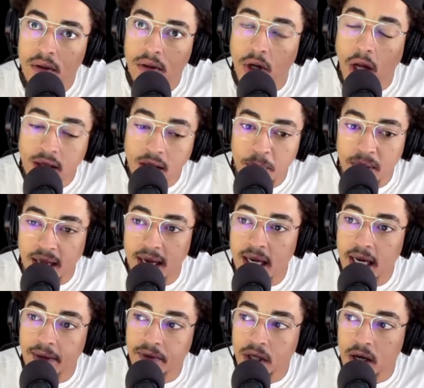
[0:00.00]
Not the
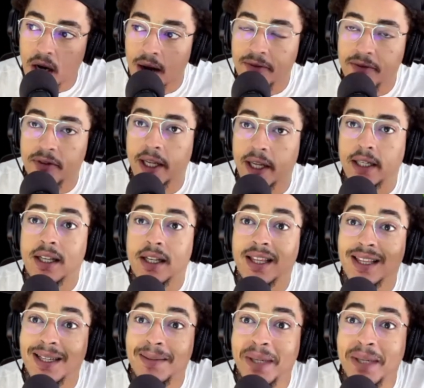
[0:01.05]
beginning of the conflict,
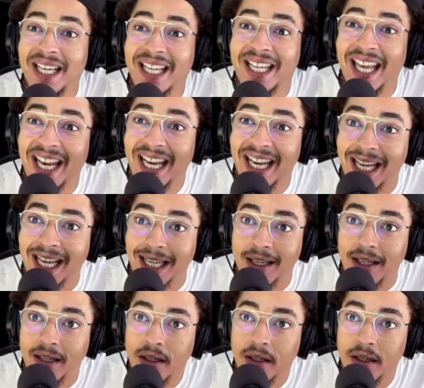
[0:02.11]
the beginning.